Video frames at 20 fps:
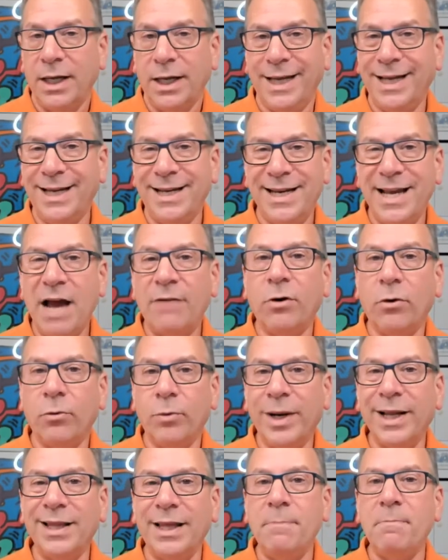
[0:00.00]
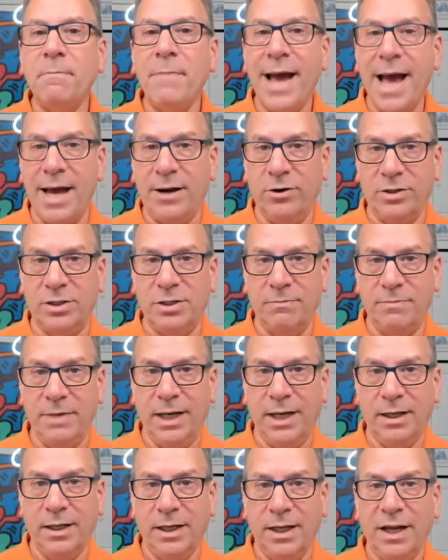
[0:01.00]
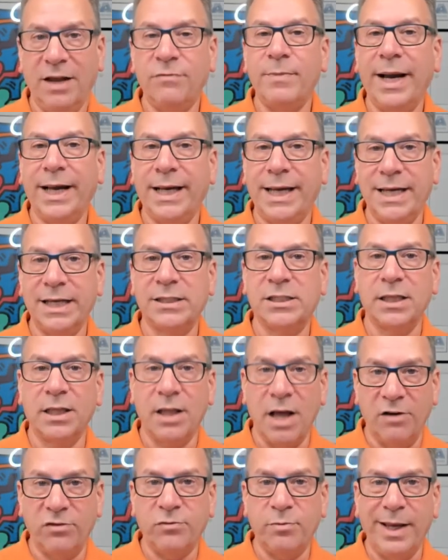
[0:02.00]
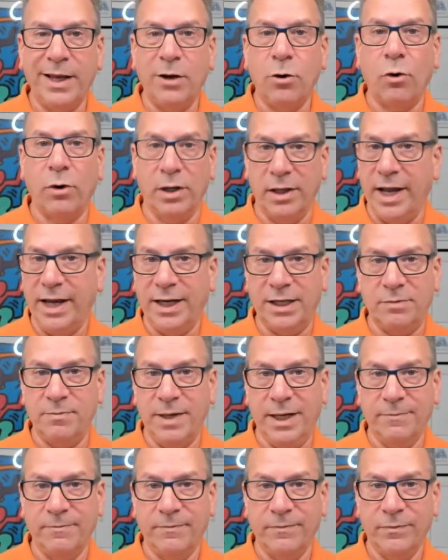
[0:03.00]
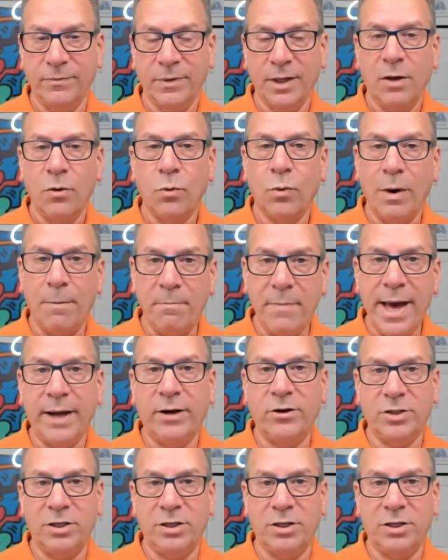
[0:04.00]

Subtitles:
It never really mattered to me if my kids loved me or liked me. What mattered